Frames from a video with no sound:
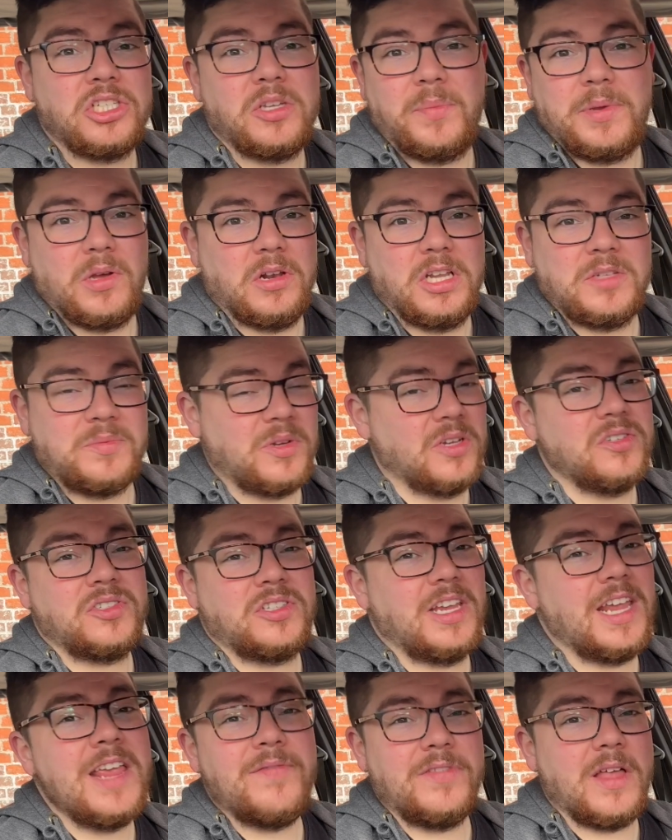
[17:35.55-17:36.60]
to be honest, because
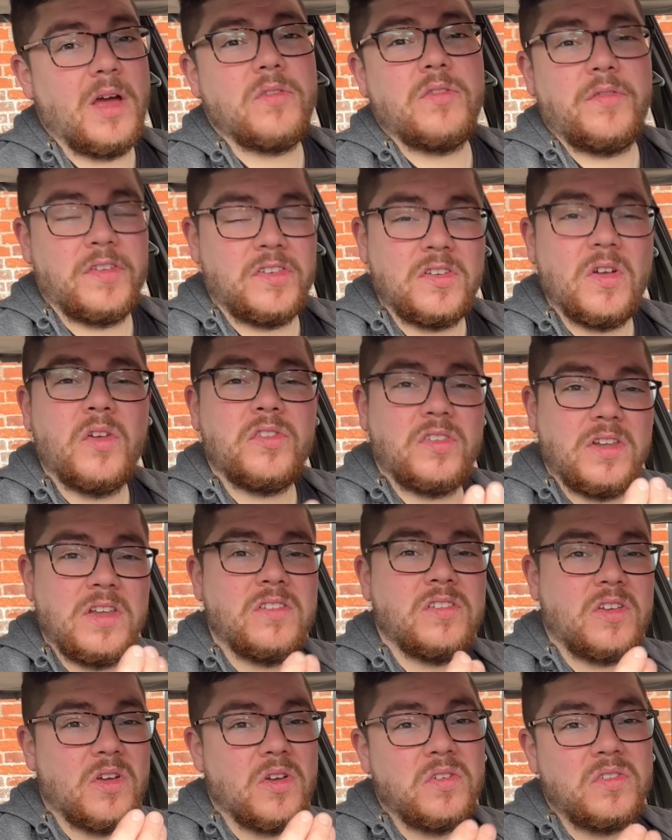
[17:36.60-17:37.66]
even though the viscosity
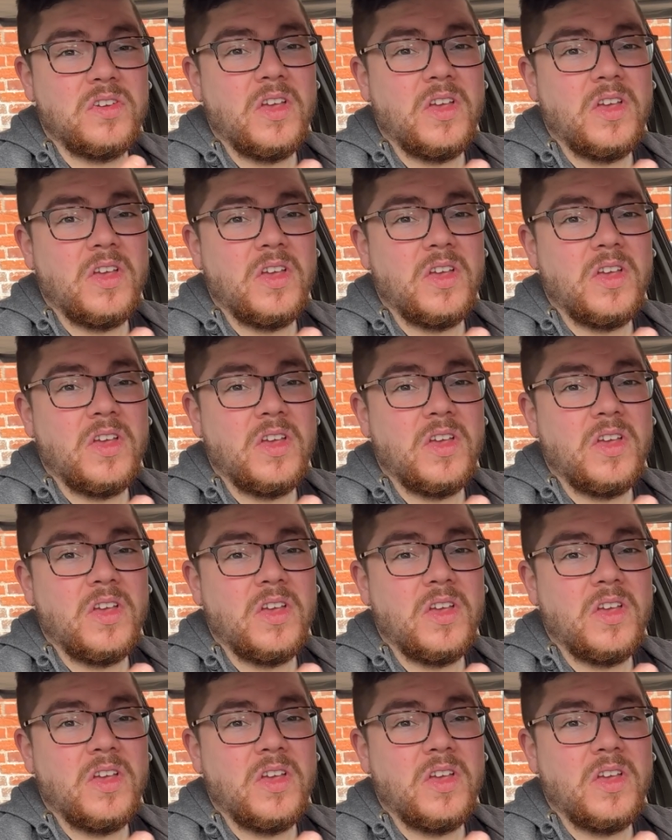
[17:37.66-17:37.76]
is good,